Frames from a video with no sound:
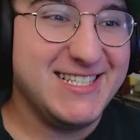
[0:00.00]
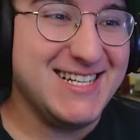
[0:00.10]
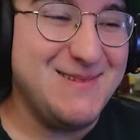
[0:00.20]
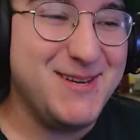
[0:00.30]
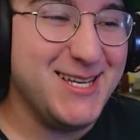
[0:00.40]

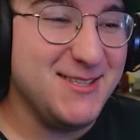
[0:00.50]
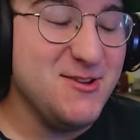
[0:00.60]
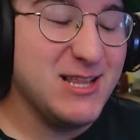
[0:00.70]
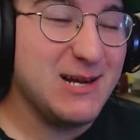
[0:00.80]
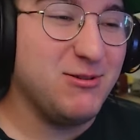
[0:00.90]
gonna be his new,
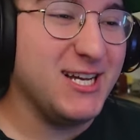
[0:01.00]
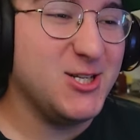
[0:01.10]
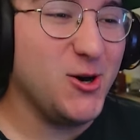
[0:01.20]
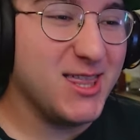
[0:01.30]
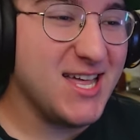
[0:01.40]
like, play
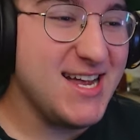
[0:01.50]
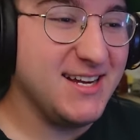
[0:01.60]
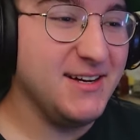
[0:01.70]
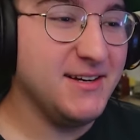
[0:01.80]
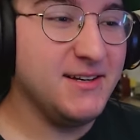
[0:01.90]
toy thing.
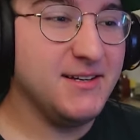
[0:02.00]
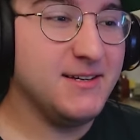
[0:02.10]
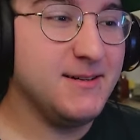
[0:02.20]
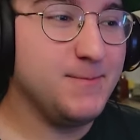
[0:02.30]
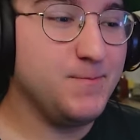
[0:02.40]

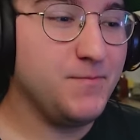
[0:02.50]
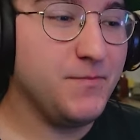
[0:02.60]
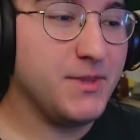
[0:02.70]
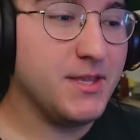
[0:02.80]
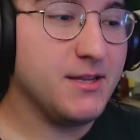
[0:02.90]

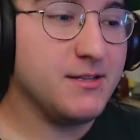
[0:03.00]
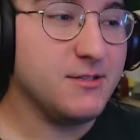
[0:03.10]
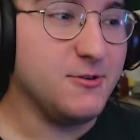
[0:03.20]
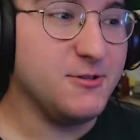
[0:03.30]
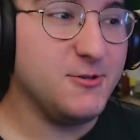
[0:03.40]

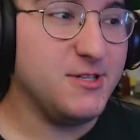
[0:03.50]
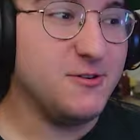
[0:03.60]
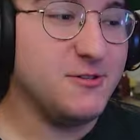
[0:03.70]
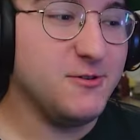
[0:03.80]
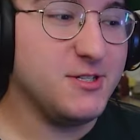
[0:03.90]
Don't do it,
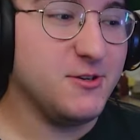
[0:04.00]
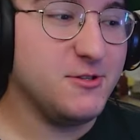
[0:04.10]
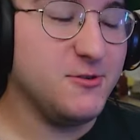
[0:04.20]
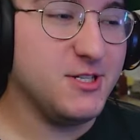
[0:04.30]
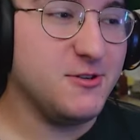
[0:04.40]
don't do it, don't
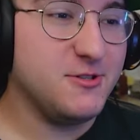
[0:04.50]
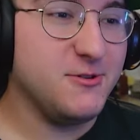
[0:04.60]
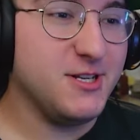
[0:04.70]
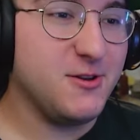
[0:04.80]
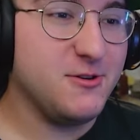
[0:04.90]
do it, don't do
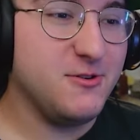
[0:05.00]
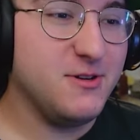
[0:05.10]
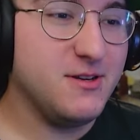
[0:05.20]
it, don't do it.